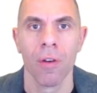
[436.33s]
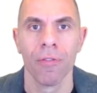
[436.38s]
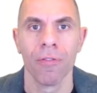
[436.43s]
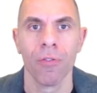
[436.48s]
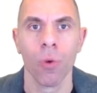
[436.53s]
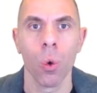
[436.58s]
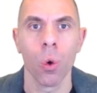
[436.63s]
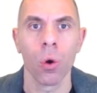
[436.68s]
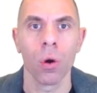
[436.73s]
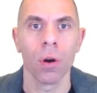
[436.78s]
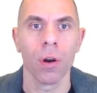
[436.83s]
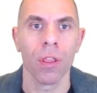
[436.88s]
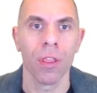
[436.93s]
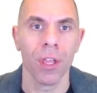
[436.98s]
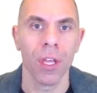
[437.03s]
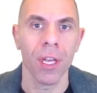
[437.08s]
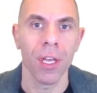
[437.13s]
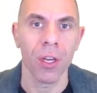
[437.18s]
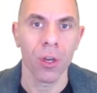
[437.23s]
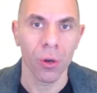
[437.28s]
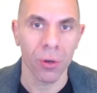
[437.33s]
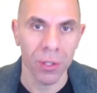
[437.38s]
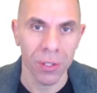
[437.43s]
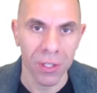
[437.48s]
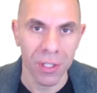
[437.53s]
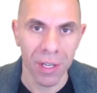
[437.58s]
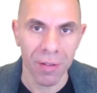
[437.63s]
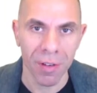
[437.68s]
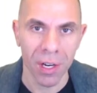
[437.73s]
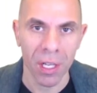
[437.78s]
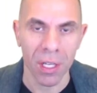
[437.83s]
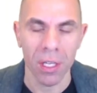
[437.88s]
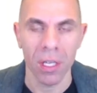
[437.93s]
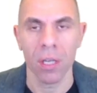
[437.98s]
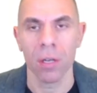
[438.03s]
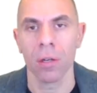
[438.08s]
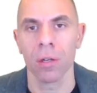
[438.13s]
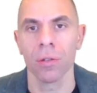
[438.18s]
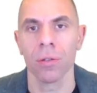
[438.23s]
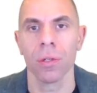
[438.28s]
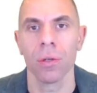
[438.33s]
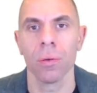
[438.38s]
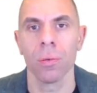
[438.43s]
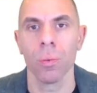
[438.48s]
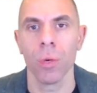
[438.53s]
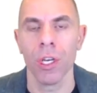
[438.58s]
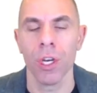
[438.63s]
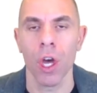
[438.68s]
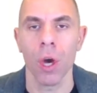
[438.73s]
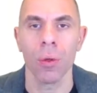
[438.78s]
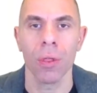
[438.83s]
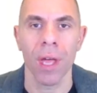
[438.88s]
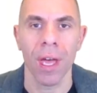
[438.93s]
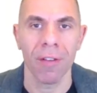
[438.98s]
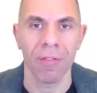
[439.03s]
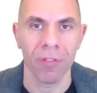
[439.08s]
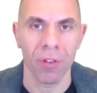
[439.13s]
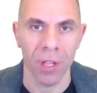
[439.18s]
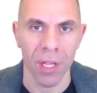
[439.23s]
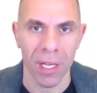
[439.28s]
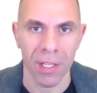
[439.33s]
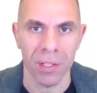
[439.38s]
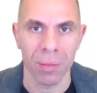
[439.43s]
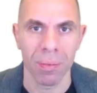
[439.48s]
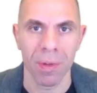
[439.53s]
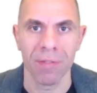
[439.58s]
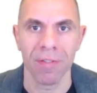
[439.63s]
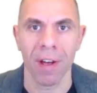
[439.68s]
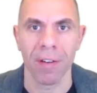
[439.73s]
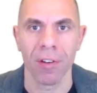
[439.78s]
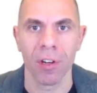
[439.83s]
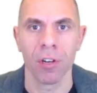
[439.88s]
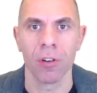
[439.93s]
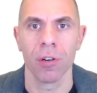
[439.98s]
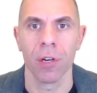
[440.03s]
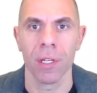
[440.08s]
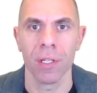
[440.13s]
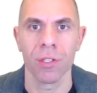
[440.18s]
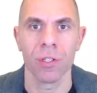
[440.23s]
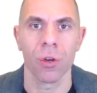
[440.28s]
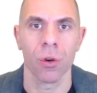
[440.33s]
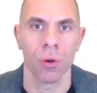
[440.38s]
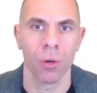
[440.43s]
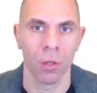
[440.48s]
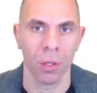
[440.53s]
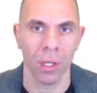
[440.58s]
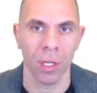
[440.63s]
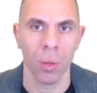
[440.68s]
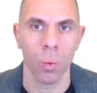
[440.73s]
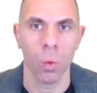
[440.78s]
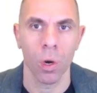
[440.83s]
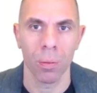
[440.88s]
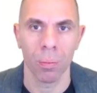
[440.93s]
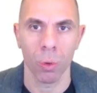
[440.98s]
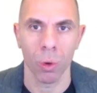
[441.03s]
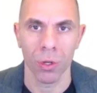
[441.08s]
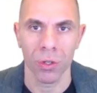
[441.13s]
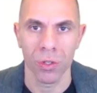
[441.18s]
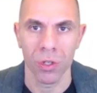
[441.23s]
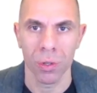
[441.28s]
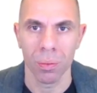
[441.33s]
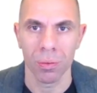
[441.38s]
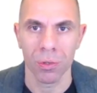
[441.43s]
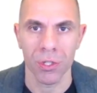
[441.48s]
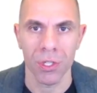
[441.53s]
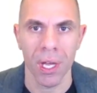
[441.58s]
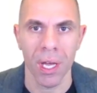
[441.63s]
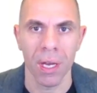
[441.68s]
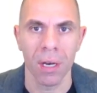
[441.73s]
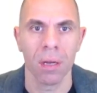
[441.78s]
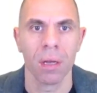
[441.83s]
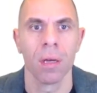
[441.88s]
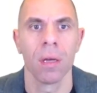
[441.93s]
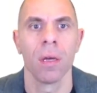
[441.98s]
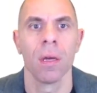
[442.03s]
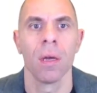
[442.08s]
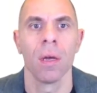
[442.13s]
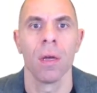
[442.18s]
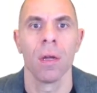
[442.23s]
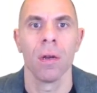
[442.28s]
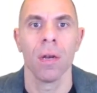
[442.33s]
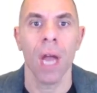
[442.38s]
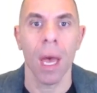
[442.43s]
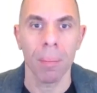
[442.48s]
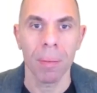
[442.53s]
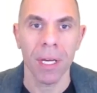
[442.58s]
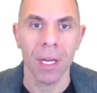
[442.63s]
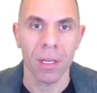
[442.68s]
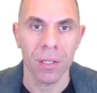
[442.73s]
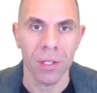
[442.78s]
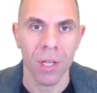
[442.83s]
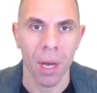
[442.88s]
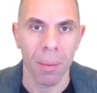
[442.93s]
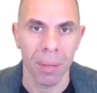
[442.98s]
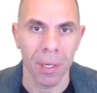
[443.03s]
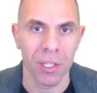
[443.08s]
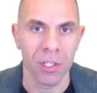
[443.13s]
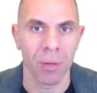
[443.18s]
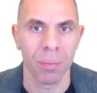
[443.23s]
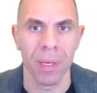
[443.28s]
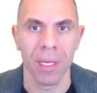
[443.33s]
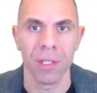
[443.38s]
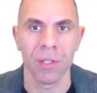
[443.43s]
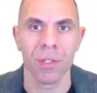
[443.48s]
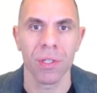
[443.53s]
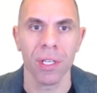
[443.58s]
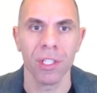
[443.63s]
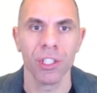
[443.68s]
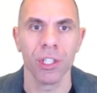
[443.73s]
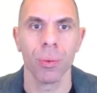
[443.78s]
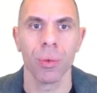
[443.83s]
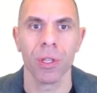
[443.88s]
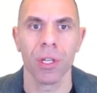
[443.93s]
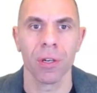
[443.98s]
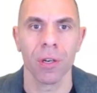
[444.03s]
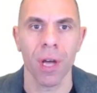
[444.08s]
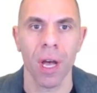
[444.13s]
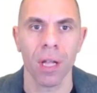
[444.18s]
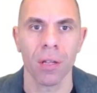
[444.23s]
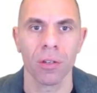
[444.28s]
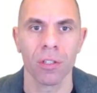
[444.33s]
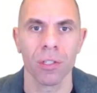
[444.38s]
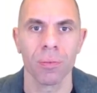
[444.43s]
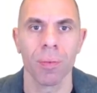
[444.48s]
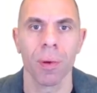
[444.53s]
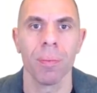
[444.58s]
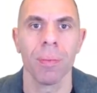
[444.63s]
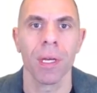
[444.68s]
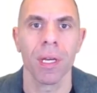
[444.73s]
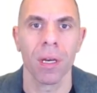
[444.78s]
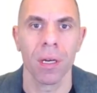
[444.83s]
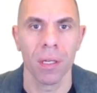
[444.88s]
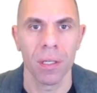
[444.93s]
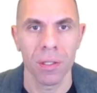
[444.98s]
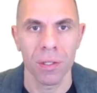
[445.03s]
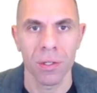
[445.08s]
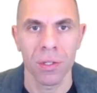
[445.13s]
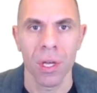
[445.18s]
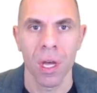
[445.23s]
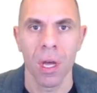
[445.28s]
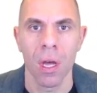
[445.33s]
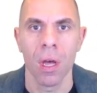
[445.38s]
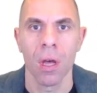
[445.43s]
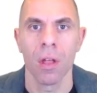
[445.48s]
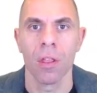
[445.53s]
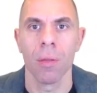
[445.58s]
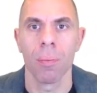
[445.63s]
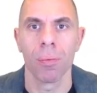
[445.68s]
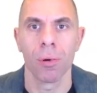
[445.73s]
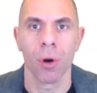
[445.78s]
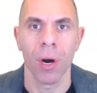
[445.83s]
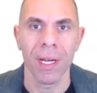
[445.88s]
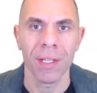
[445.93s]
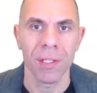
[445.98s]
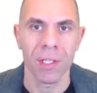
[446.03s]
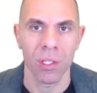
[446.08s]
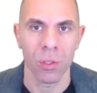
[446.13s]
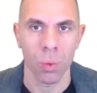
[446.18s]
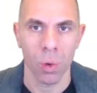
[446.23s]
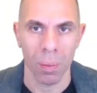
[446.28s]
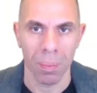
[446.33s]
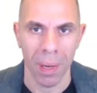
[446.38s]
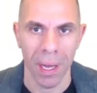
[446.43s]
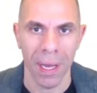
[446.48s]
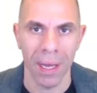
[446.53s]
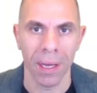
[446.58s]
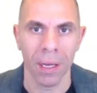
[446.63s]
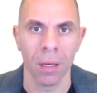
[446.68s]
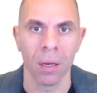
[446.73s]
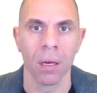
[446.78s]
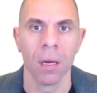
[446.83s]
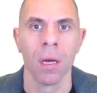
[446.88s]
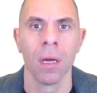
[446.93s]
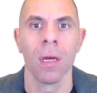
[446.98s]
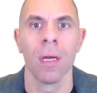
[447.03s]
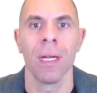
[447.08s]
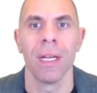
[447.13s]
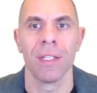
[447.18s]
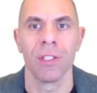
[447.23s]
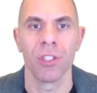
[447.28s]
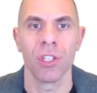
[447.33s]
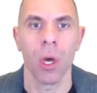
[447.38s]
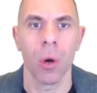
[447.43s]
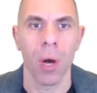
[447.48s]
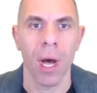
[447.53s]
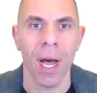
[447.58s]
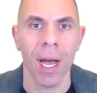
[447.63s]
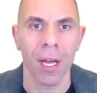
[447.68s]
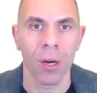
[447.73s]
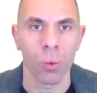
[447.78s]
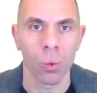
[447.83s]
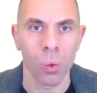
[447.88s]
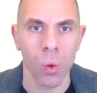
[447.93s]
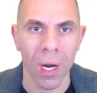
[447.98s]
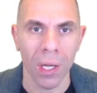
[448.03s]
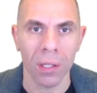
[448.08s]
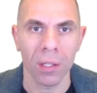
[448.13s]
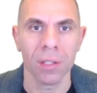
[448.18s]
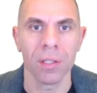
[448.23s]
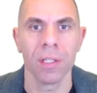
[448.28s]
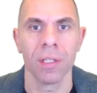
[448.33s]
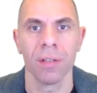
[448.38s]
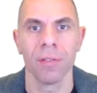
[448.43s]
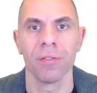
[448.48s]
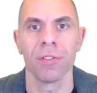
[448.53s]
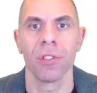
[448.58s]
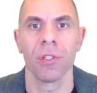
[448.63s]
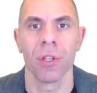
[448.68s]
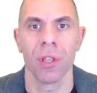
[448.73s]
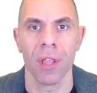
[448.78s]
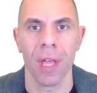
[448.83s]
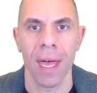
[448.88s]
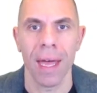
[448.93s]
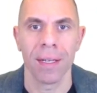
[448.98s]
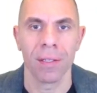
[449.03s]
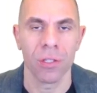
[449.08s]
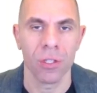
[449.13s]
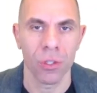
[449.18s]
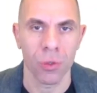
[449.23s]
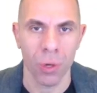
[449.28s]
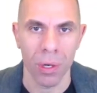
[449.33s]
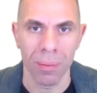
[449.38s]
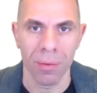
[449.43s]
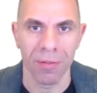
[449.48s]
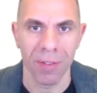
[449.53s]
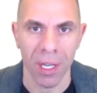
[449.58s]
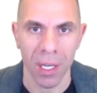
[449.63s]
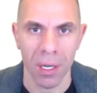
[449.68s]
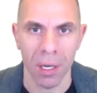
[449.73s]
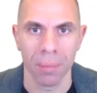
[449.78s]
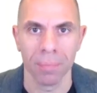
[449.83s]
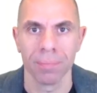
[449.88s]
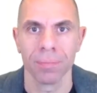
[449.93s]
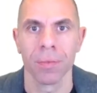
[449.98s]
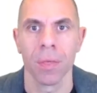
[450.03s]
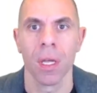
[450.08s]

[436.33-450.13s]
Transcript: For the current dividend yield, we know that for the S&P 500, it's currently 1.2%, not because companies are being stingy with their dollars, but because the prices we're paying is so high relative to that stream of income.